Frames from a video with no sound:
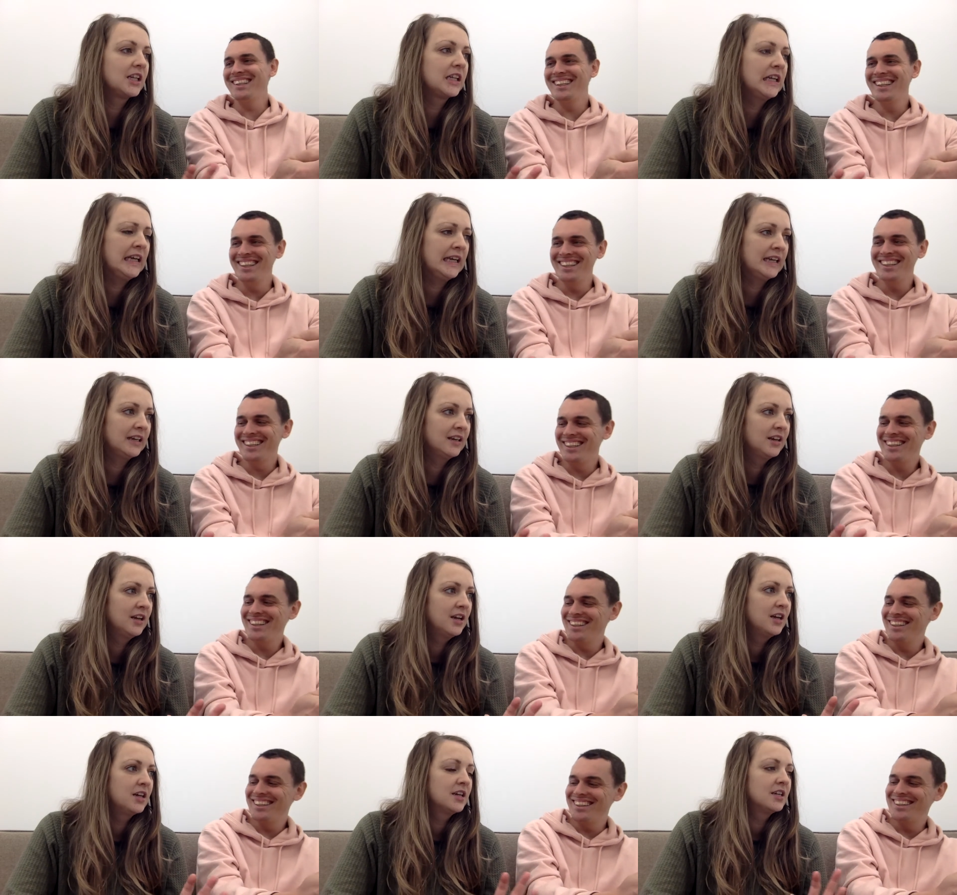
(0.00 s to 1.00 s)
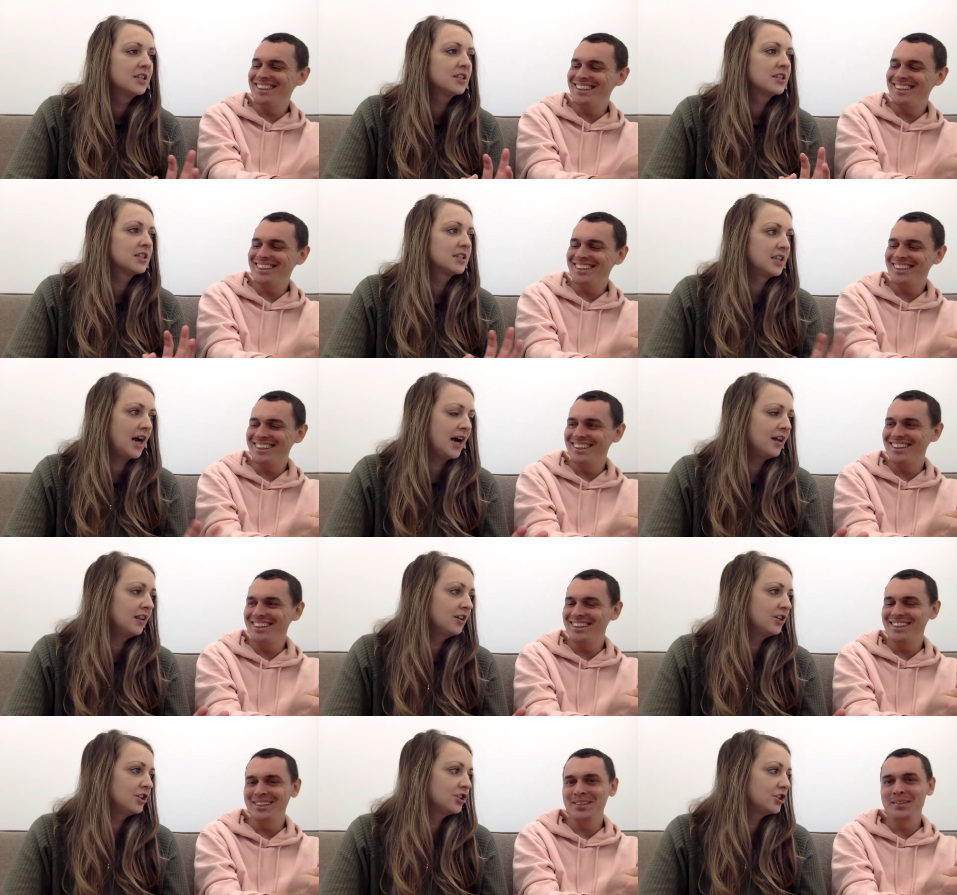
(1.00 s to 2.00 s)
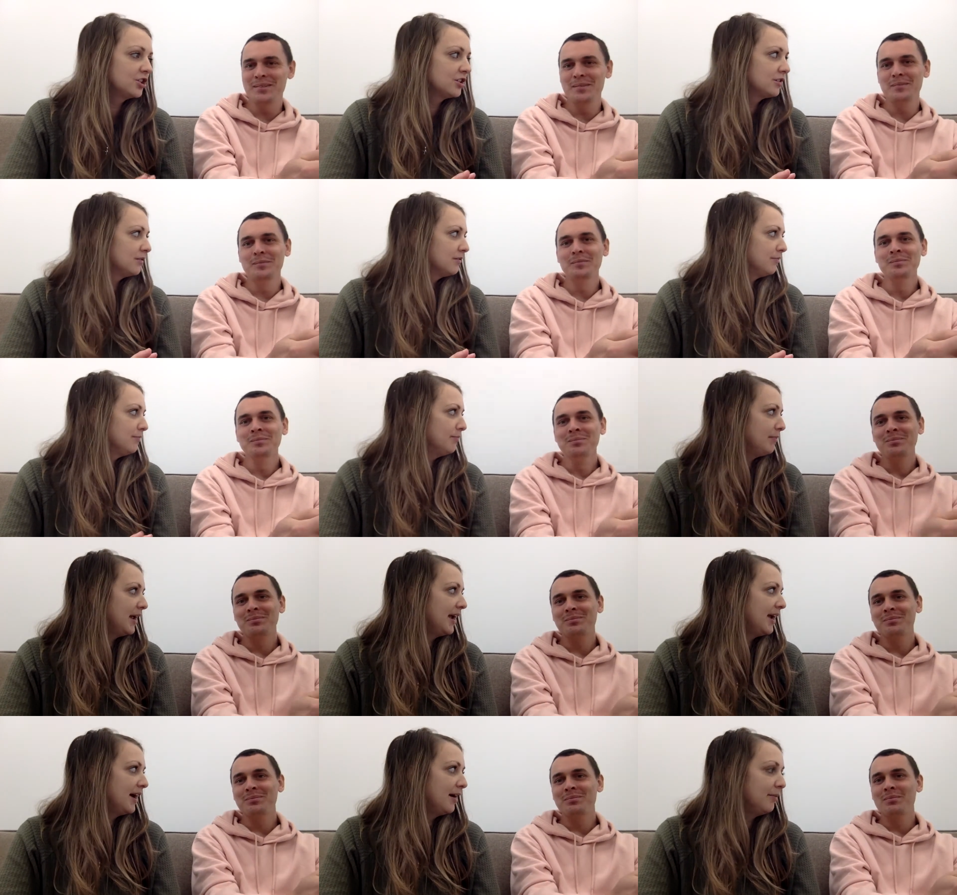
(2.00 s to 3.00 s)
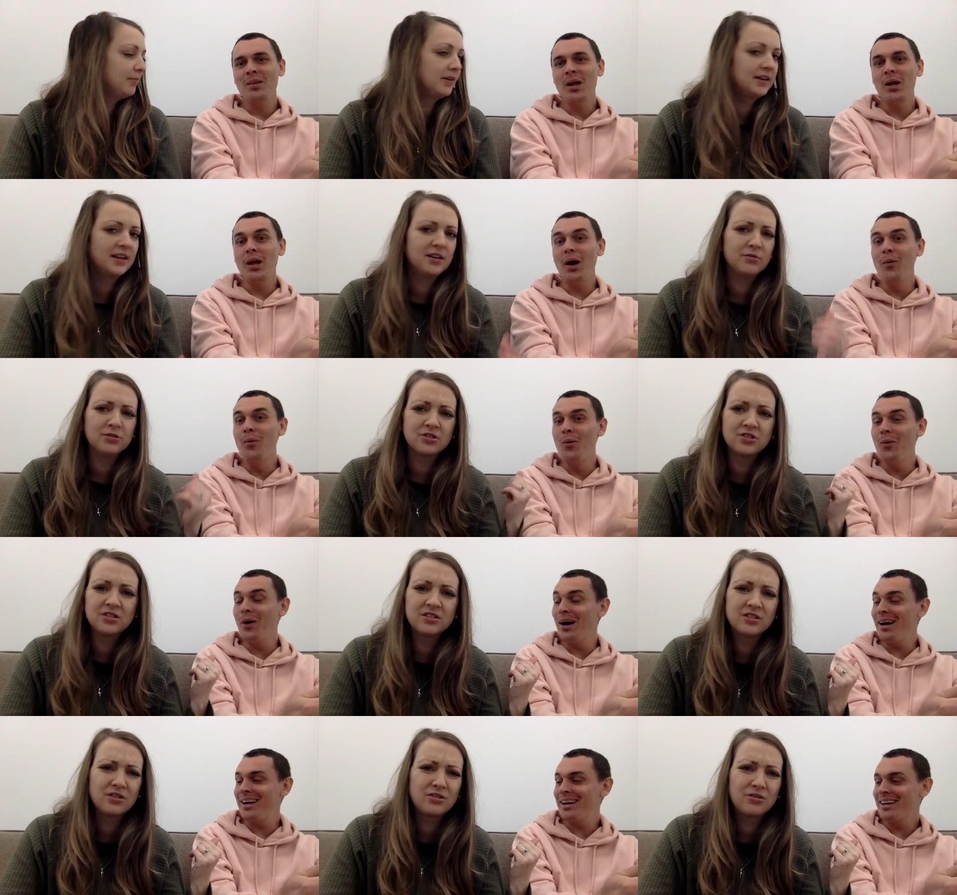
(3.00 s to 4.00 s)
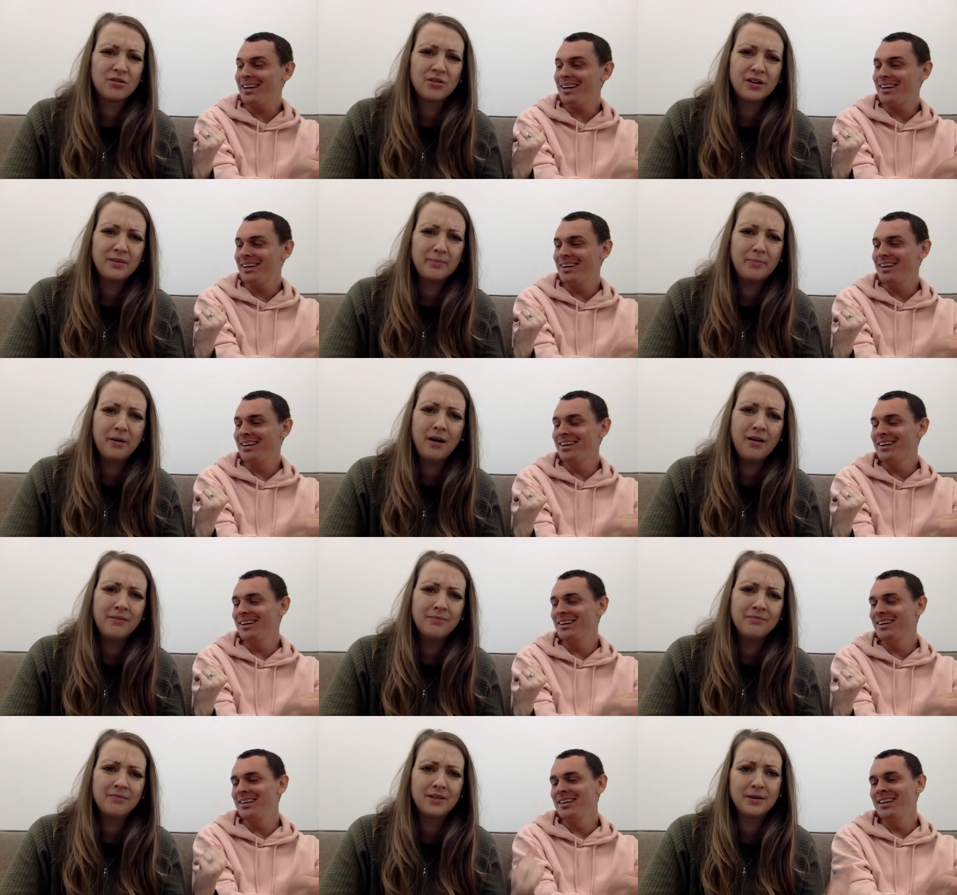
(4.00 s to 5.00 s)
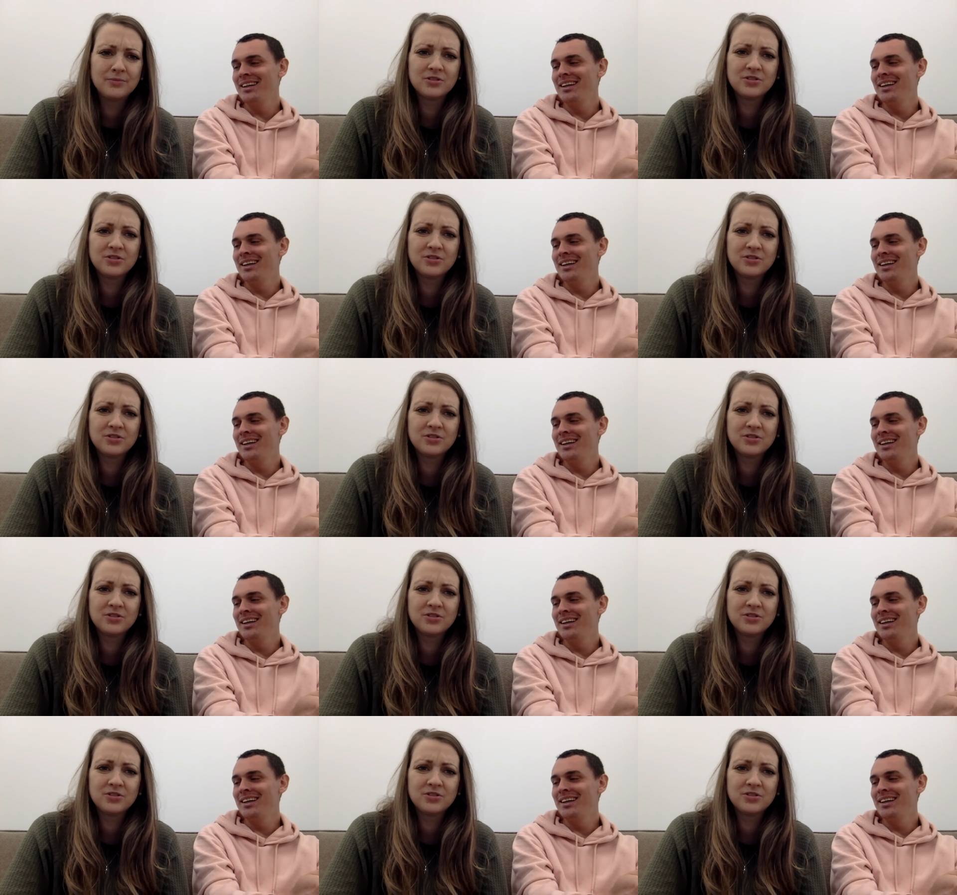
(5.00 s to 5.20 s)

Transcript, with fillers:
Speaker 1: clean, stylish, makeup, and yeah, he was just what? a dirty bum. I'm